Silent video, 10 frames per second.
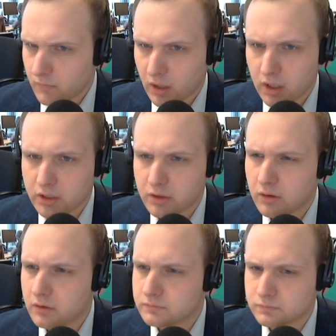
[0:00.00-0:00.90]
later
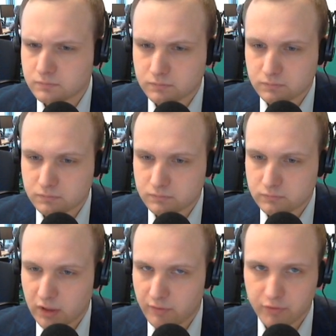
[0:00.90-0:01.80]
on,
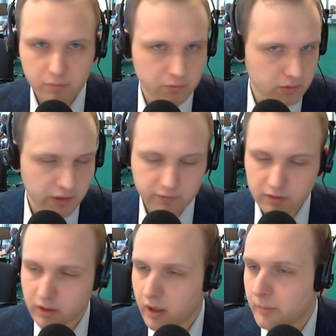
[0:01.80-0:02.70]
if someone will ask in
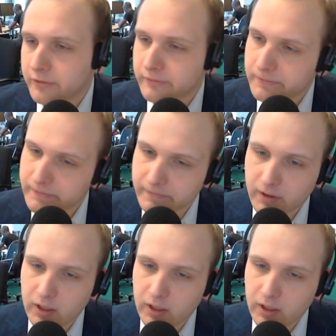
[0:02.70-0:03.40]
the comments, of course.